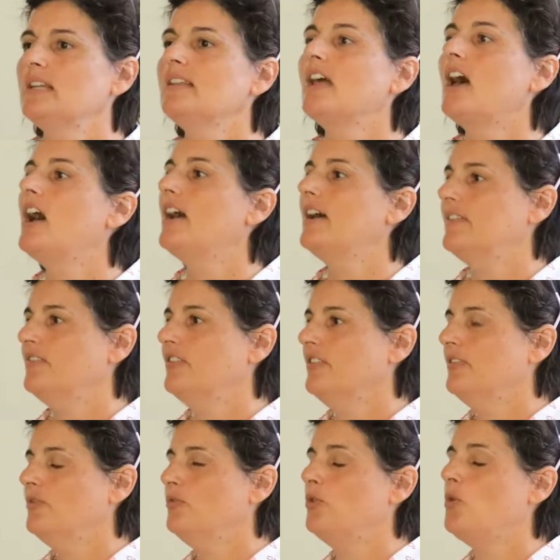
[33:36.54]
alive
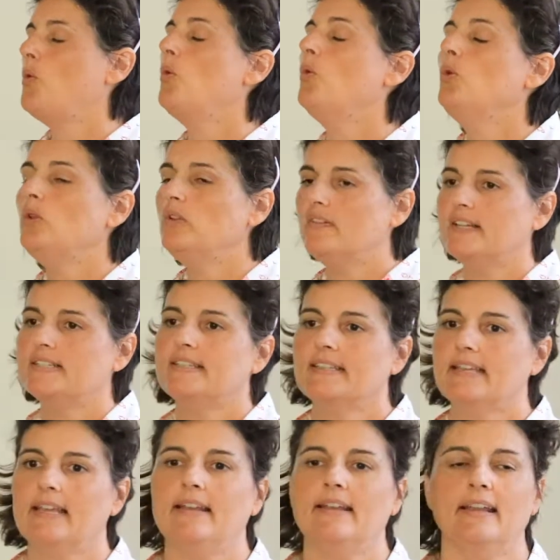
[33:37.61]
for all of us
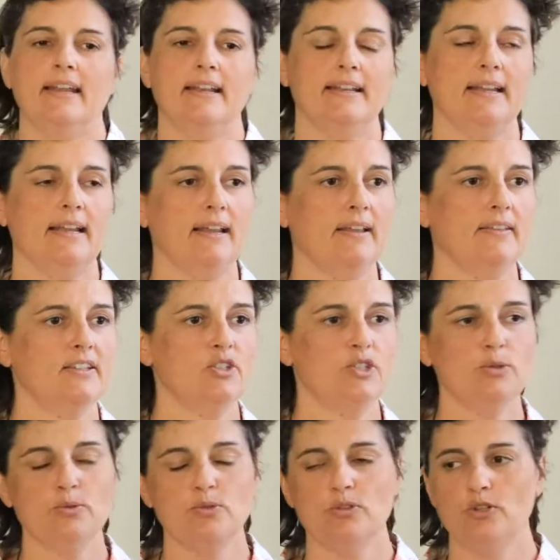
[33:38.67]
again. And the
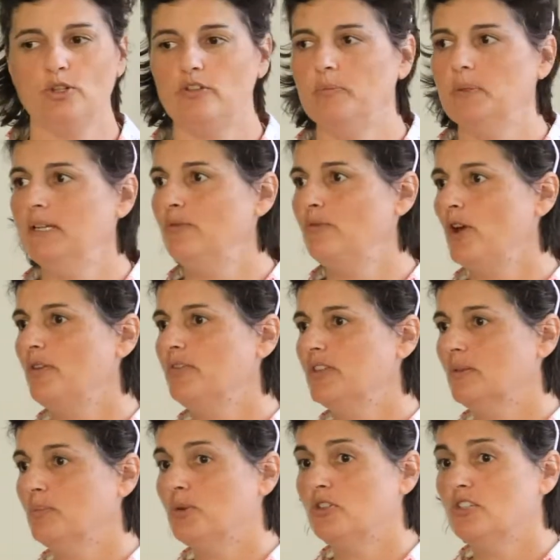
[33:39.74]
children who've been involved in
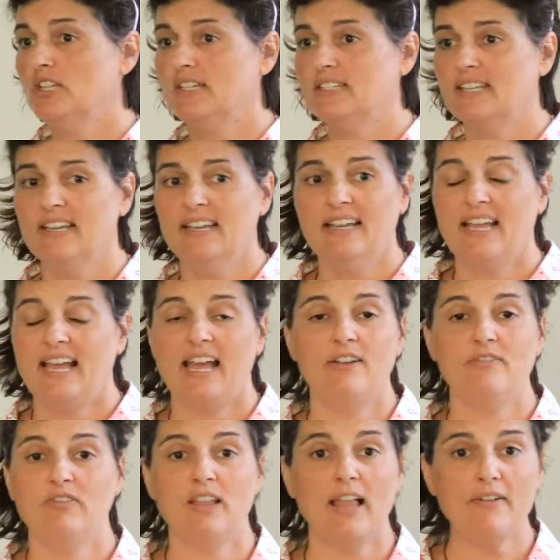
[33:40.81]
the project
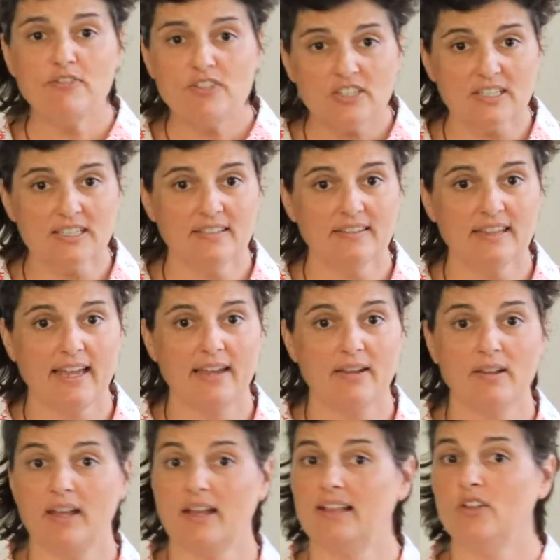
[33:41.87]
have loved it.
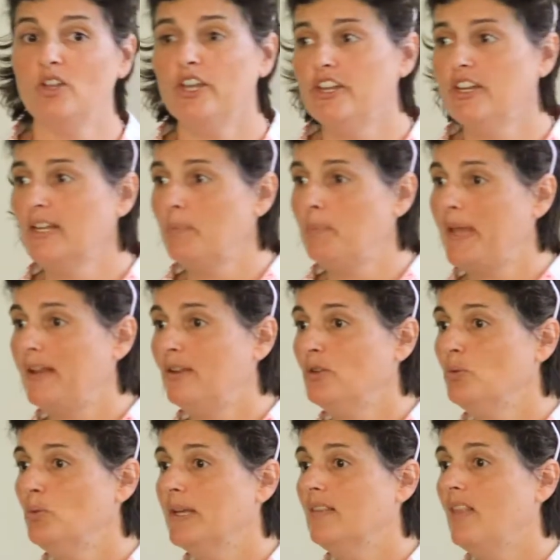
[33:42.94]
They are learning about
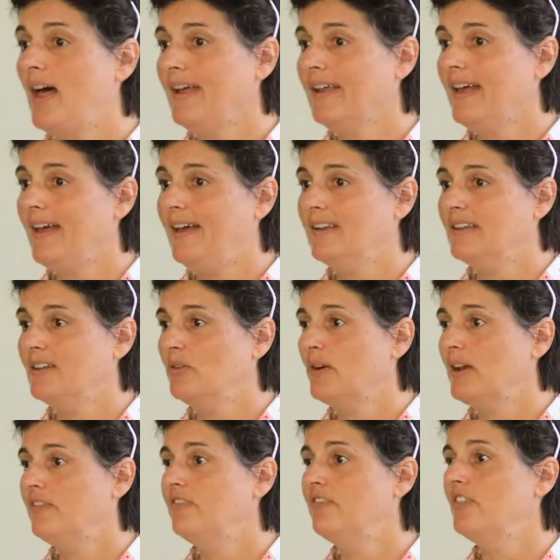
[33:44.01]
Ludwig Leichhardt in
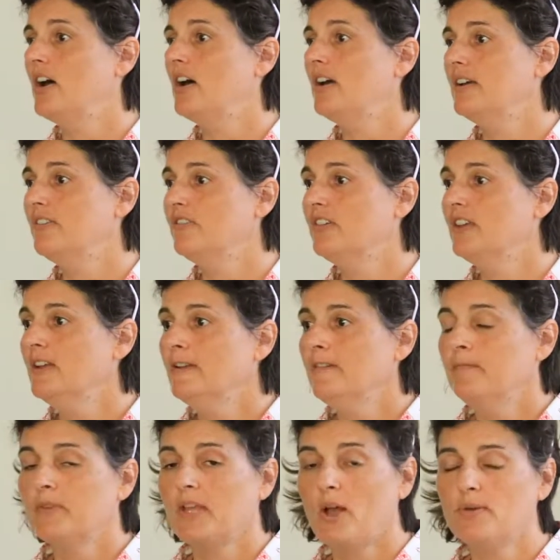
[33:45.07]
grade 5.
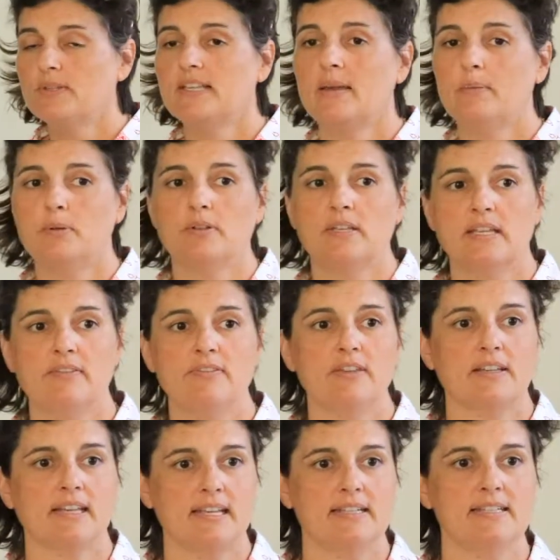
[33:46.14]
I was able to give the
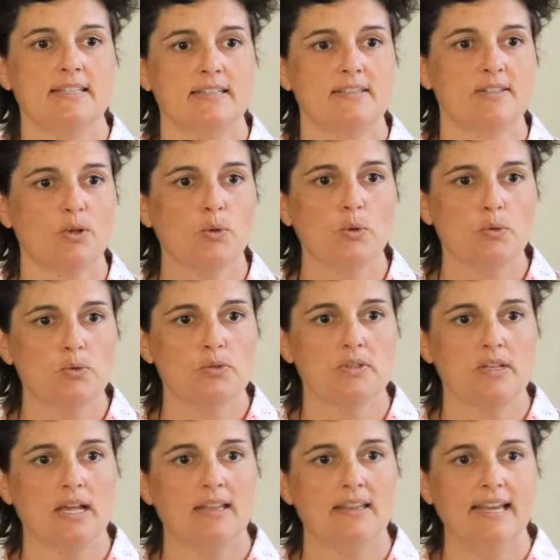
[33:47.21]
kids in
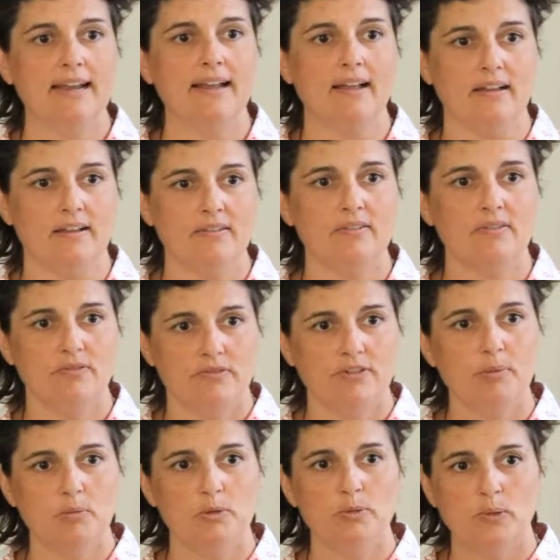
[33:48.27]
schools a letter
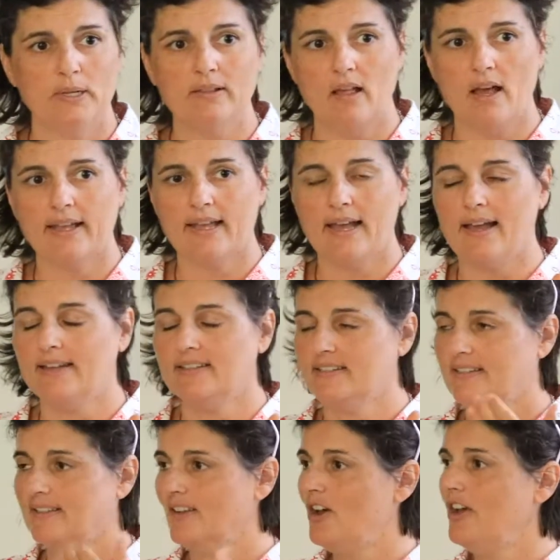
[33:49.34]
from Ludwig Leichhardt
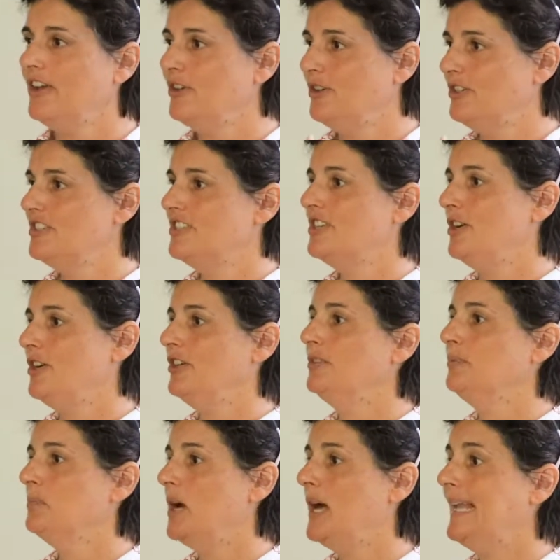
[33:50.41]
to the guy who used to
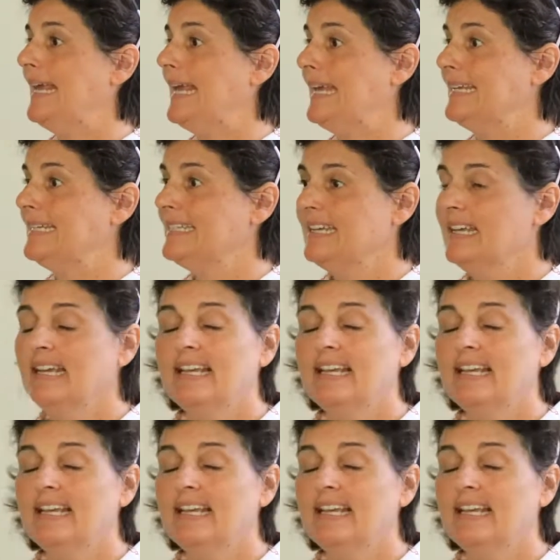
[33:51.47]
own my land.